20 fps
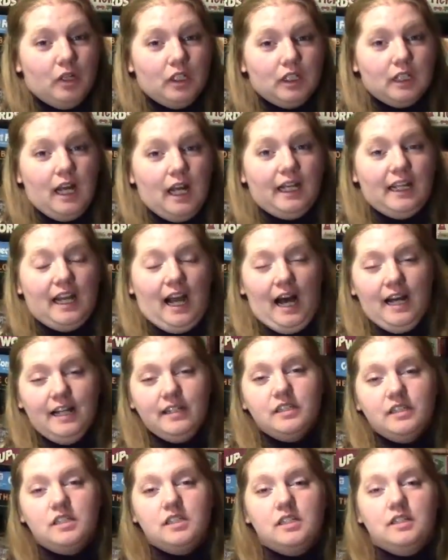book I
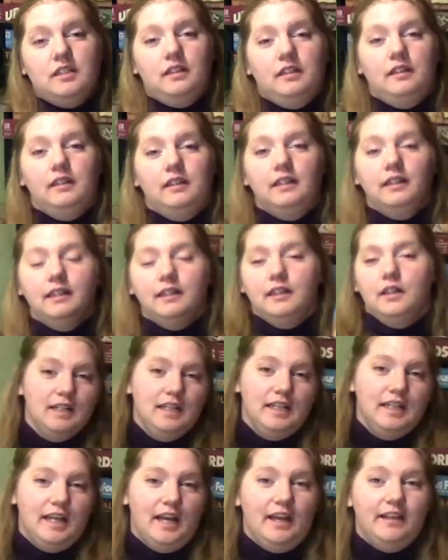got
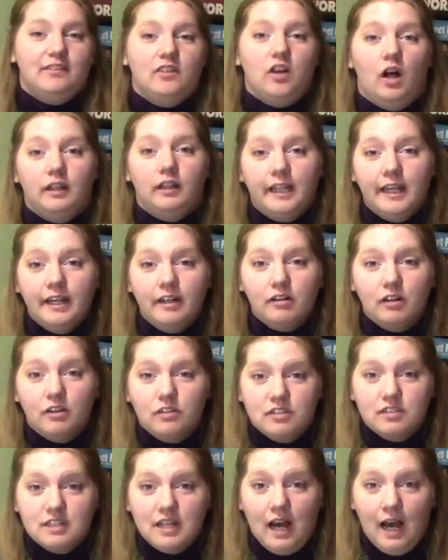is called
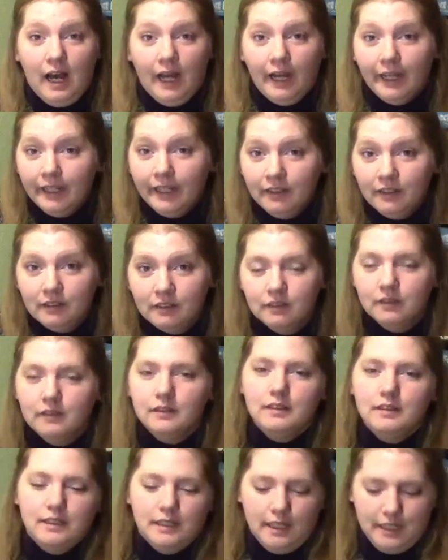Heroes Die.
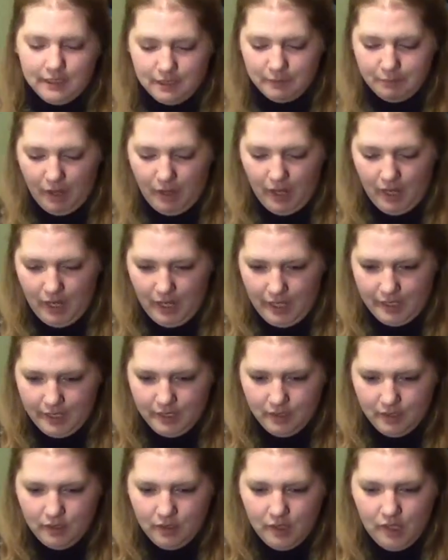It's
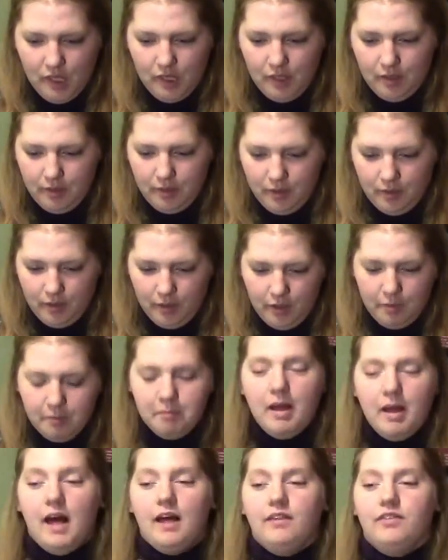by
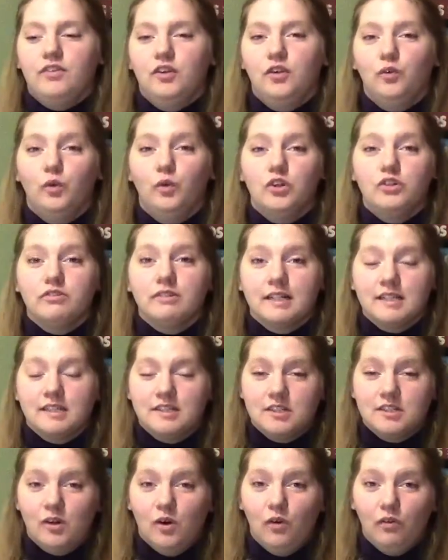Matthew Woodring
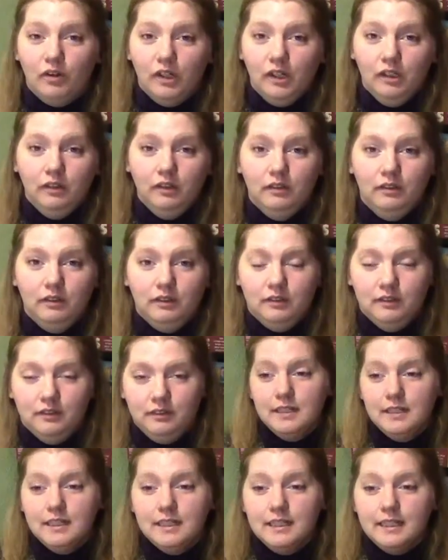Stover.
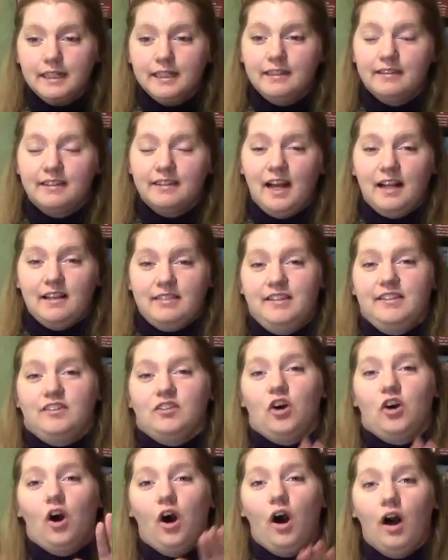It's got
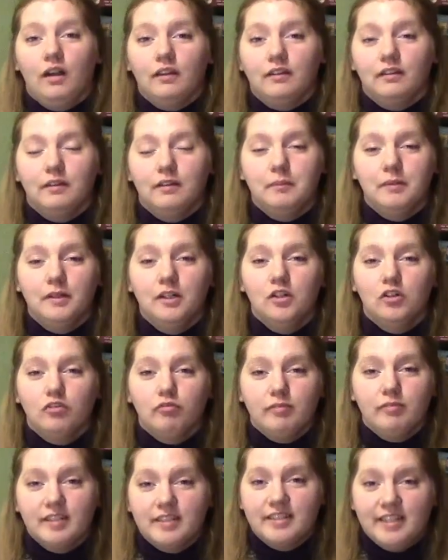this awesome,
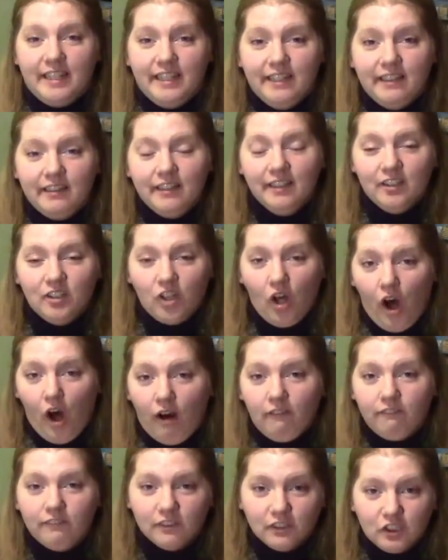ridiculous,
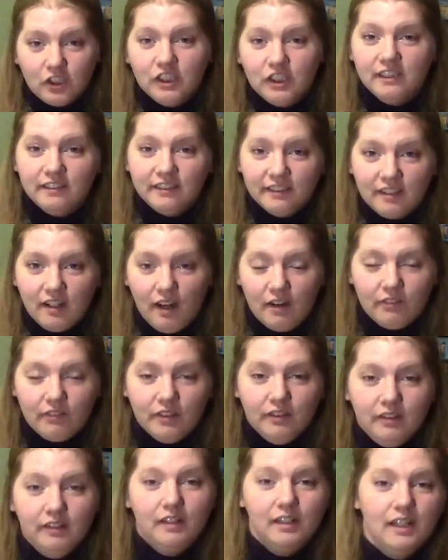awful, cheesy
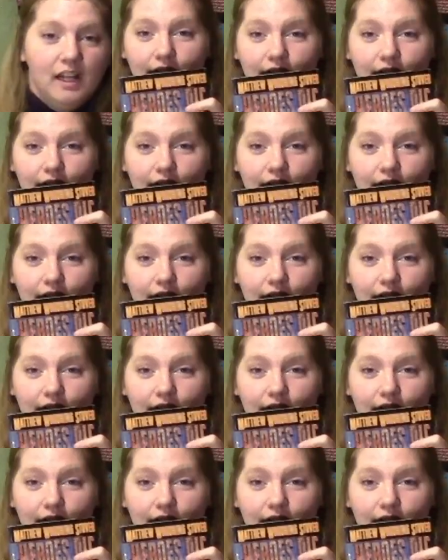cover.